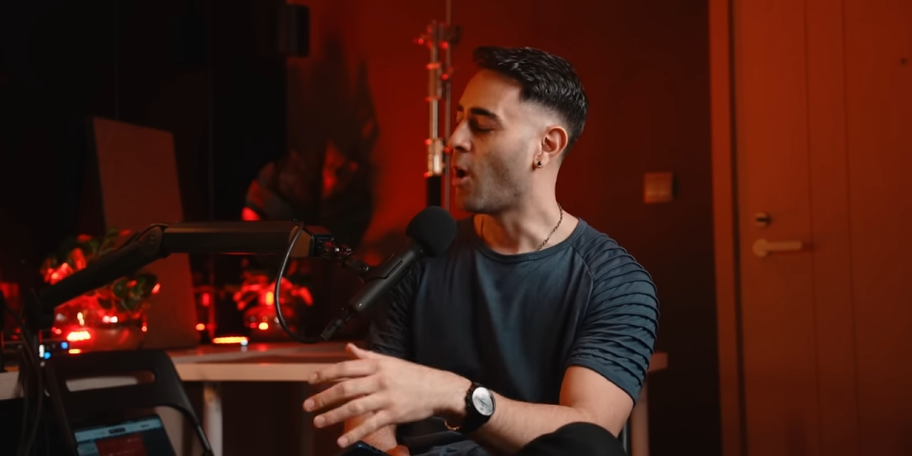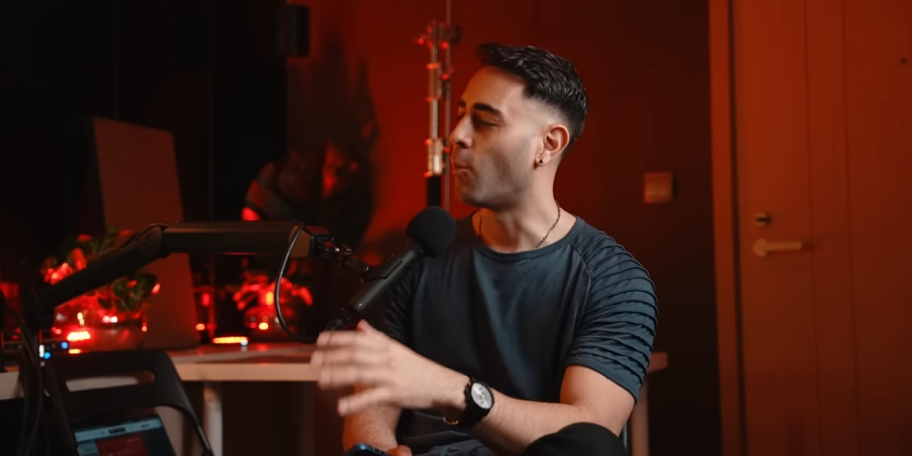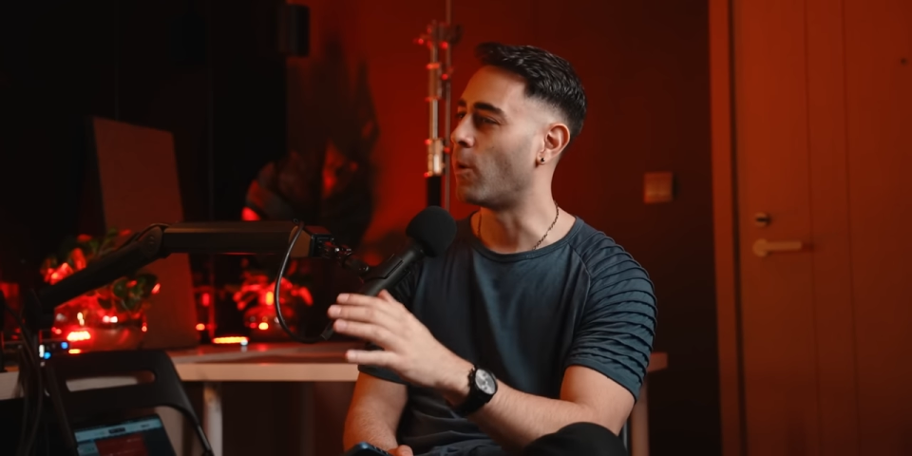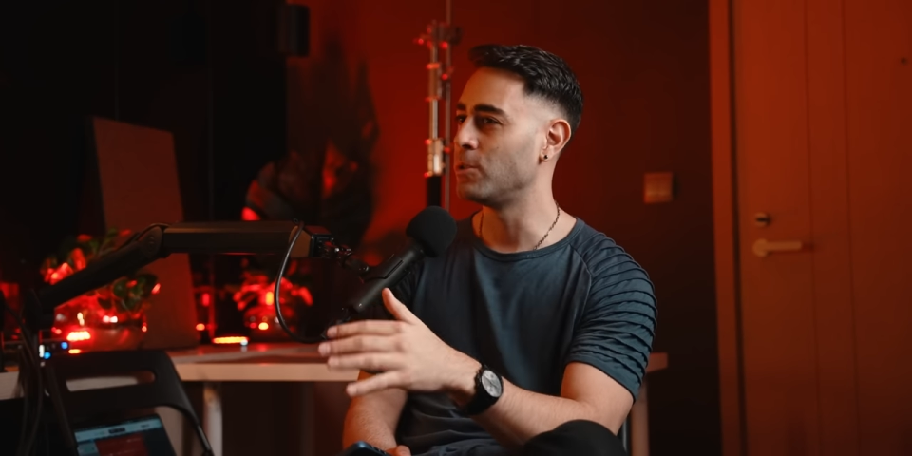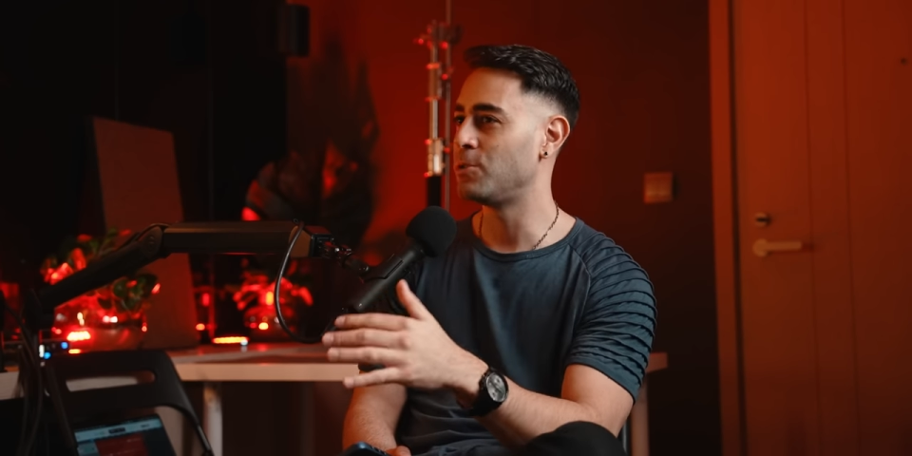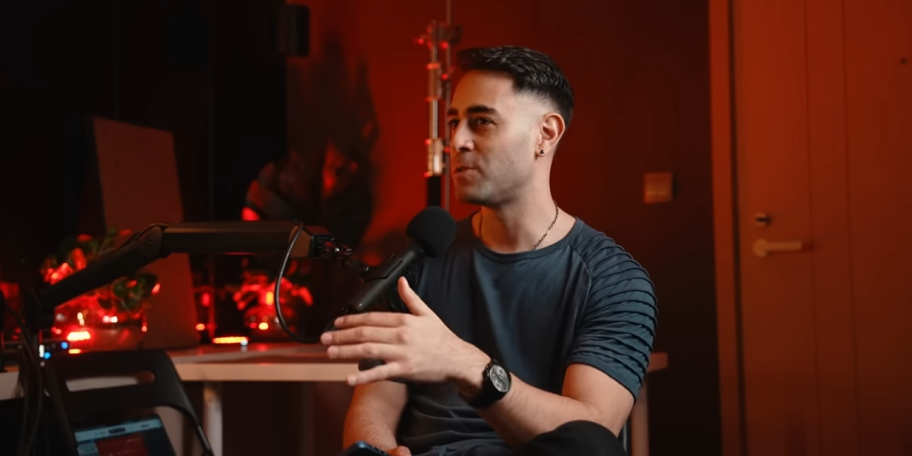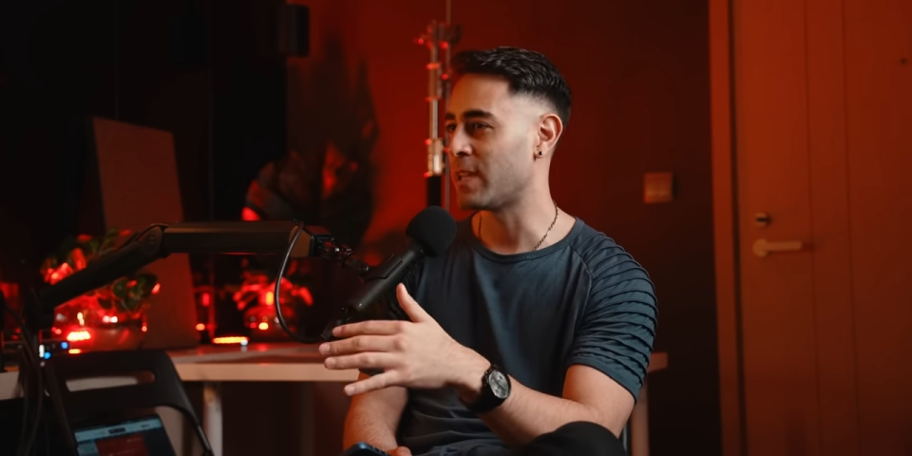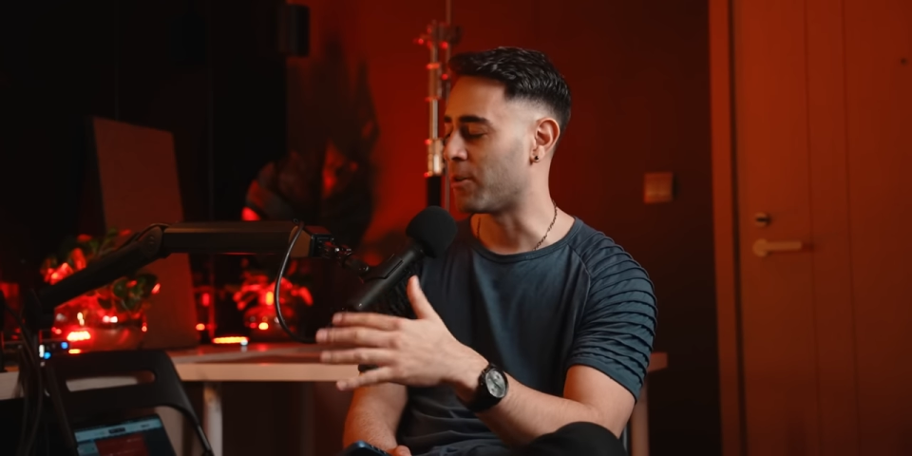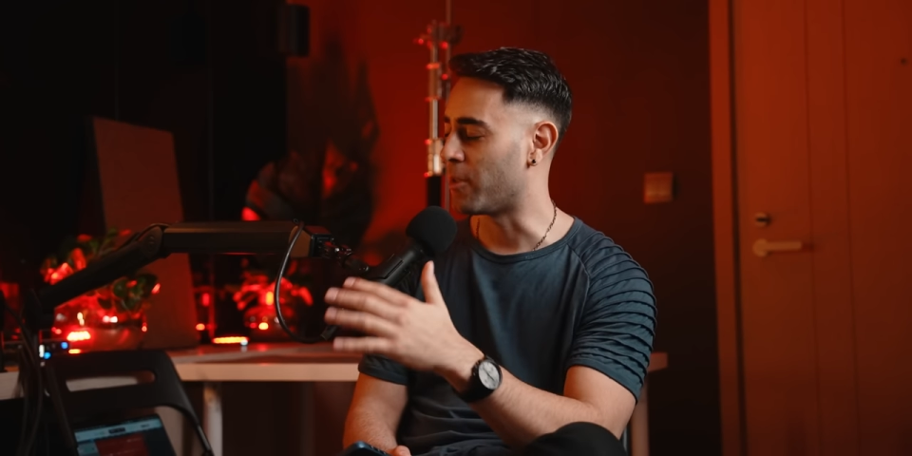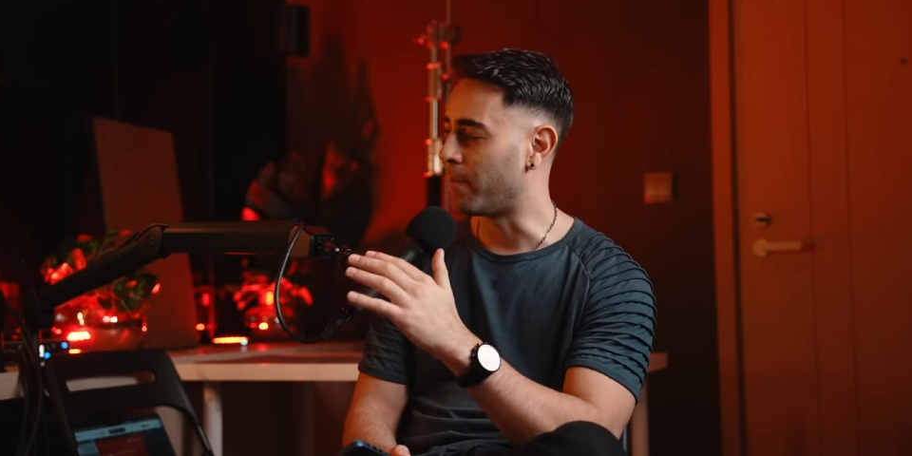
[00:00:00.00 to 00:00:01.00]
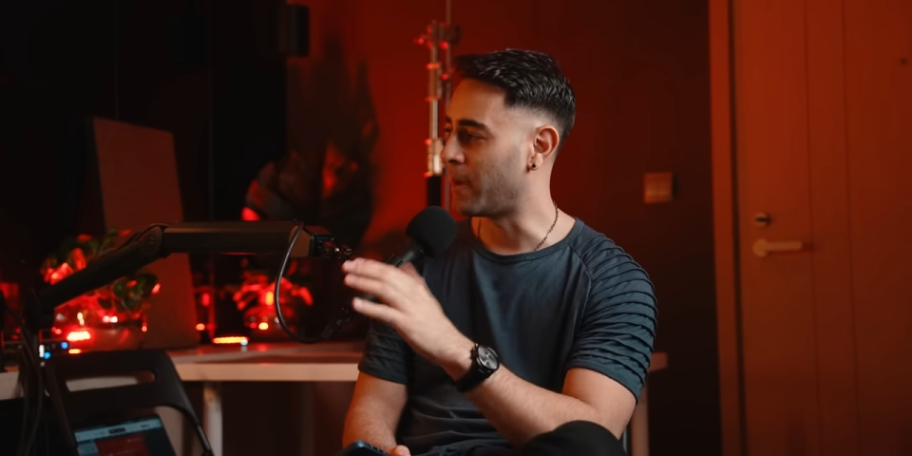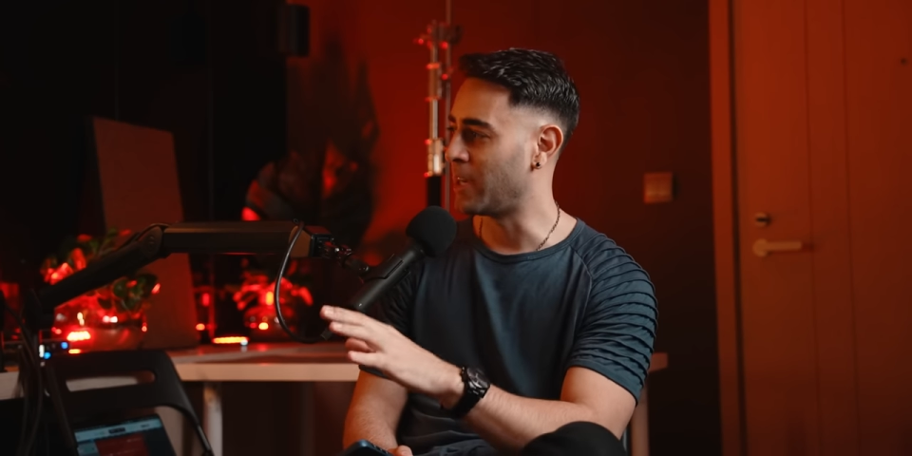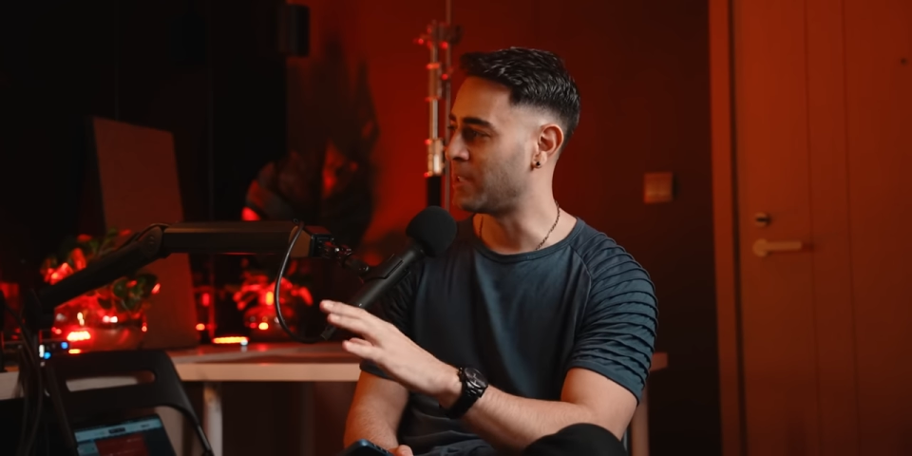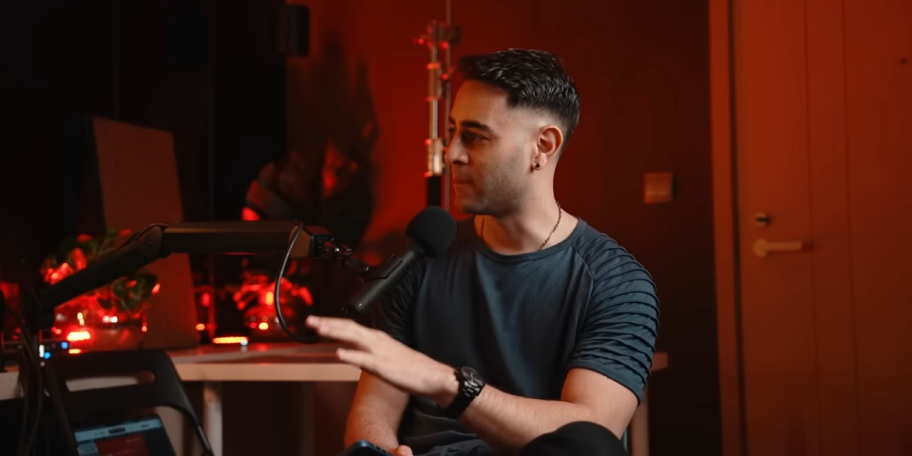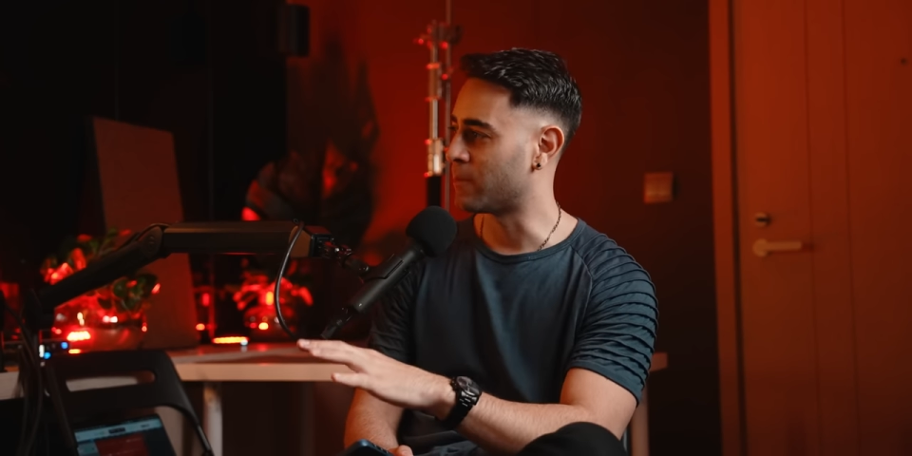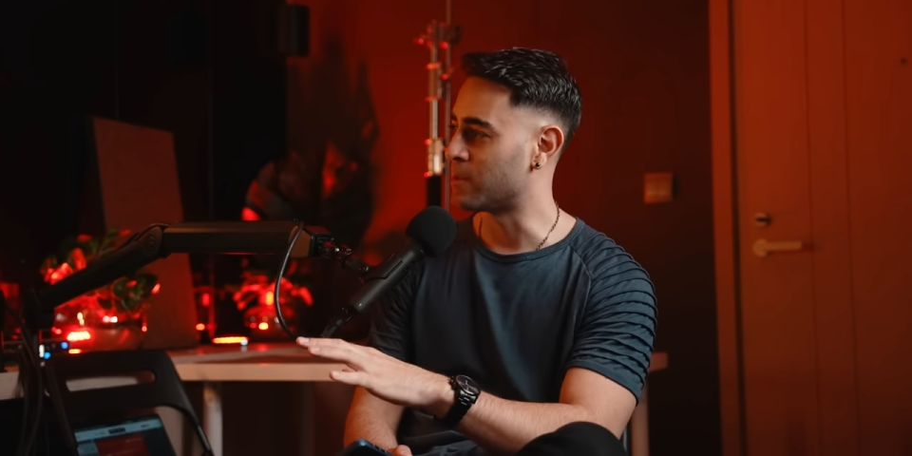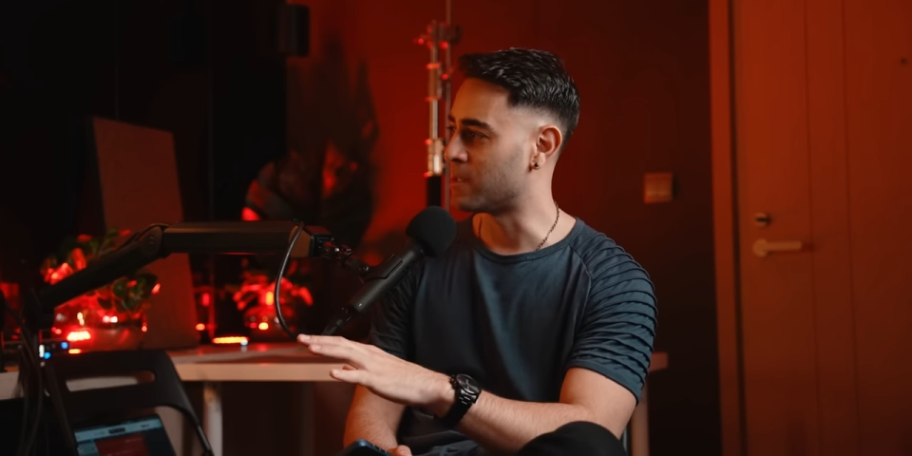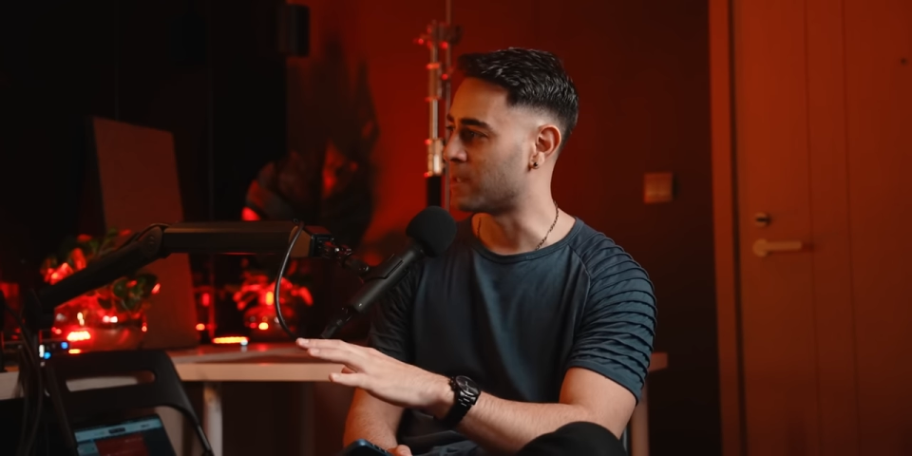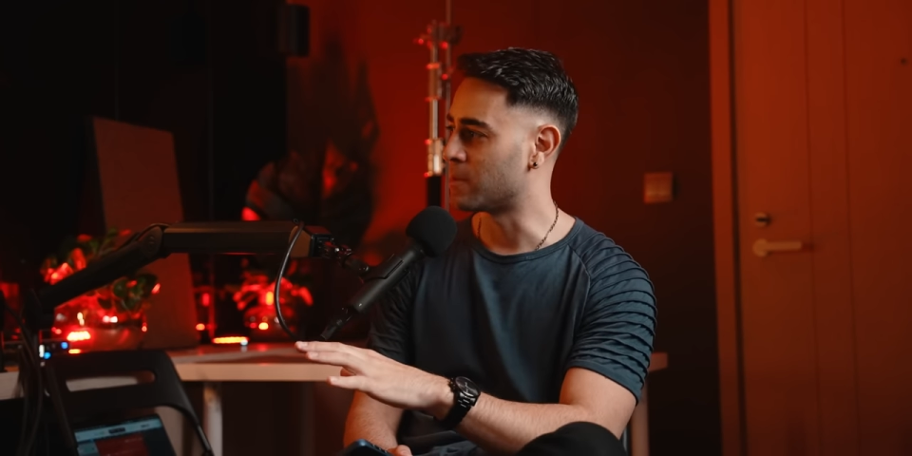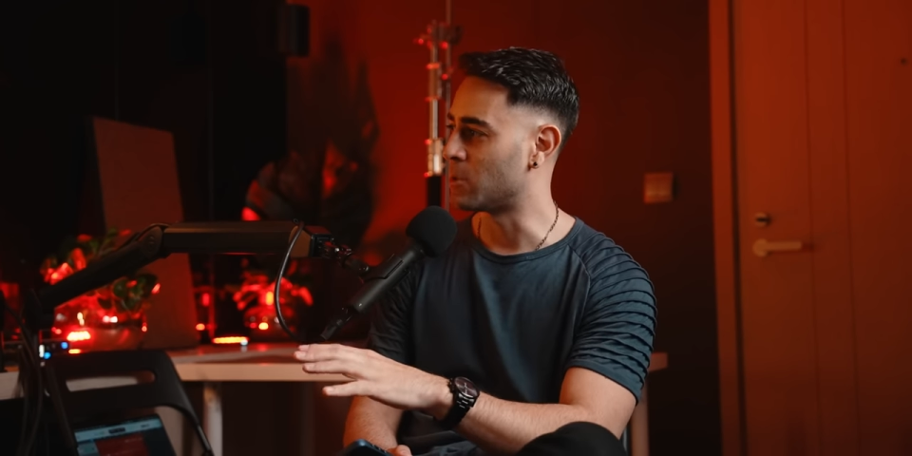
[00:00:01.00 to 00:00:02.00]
What would you say are the main differences